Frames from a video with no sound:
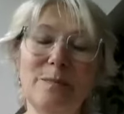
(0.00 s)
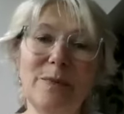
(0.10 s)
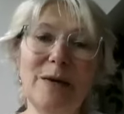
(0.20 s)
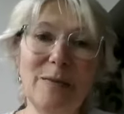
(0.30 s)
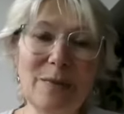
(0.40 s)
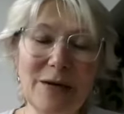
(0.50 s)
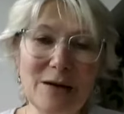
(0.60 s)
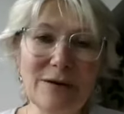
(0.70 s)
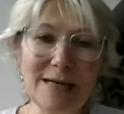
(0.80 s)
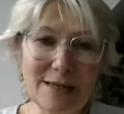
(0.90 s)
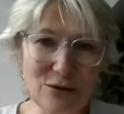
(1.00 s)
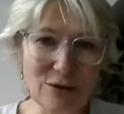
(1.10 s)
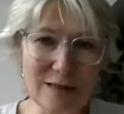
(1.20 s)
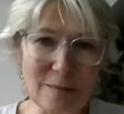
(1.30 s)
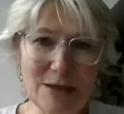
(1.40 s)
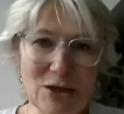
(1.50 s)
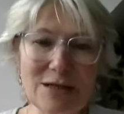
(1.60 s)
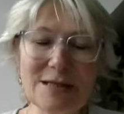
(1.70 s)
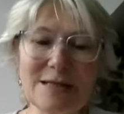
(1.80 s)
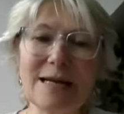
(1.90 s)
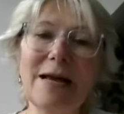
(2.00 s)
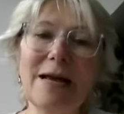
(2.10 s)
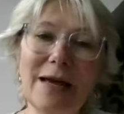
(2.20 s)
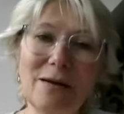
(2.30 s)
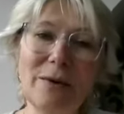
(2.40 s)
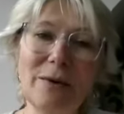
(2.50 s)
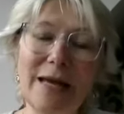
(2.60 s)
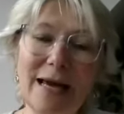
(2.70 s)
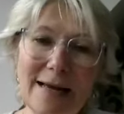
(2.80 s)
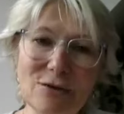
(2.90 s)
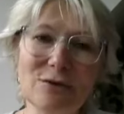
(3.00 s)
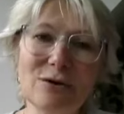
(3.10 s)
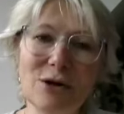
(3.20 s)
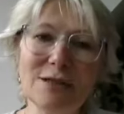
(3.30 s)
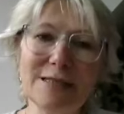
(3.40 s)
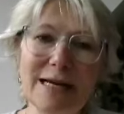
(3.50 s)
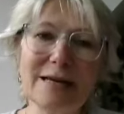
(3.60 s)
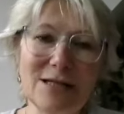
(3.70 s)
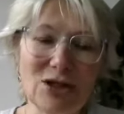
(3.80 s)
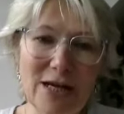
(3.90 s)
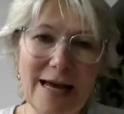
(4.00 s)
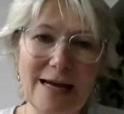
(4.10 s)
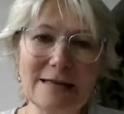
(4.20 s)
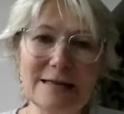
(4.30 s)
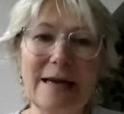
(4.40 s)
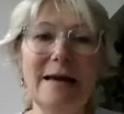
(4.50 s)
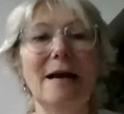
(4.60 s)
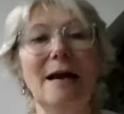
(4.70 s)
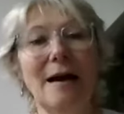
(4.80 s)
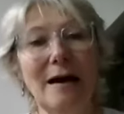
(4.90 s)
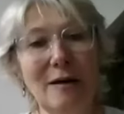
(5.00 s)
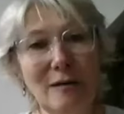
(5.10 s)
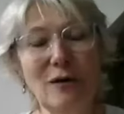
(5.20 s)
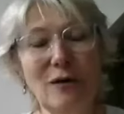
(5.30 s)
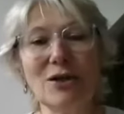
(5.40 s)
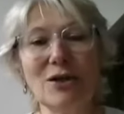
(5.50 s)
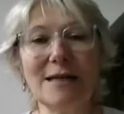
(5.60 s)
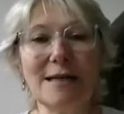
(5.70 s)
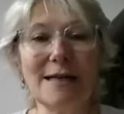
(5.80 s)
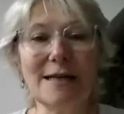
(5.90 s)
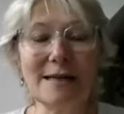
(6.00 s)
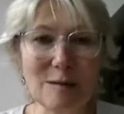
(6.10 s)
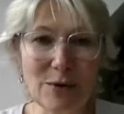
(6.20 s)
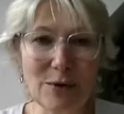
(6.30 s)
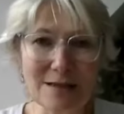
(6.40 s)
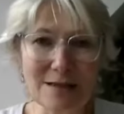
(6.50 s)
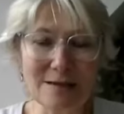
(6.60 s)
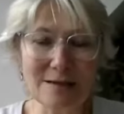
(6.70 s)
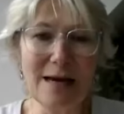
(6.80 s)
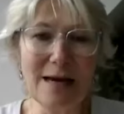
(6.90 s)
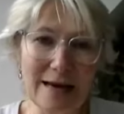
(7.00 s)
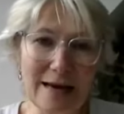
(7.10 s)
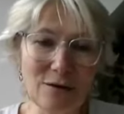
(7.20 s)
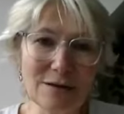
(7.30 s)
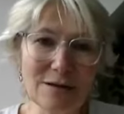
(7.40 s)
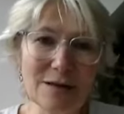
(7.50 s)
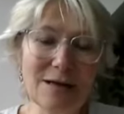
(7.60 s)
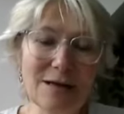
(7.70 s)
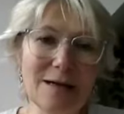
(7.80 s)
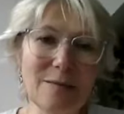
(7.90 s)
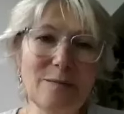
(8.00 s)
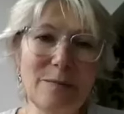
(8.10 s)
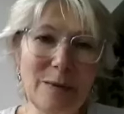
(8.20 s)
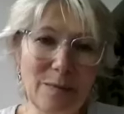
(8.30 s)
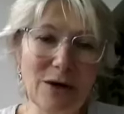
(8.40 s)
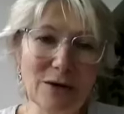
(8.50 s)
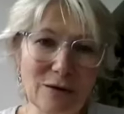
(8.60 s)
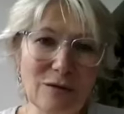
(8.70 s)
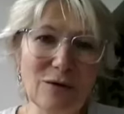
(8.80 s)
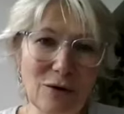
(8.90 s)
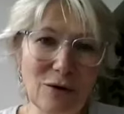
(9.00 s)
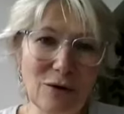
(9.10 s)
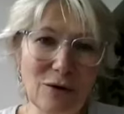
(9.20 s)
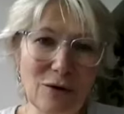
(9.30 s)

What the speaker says: people appearing in two submissions, and then we had to contact the chair and say, unfortunately, this person cannot be part of your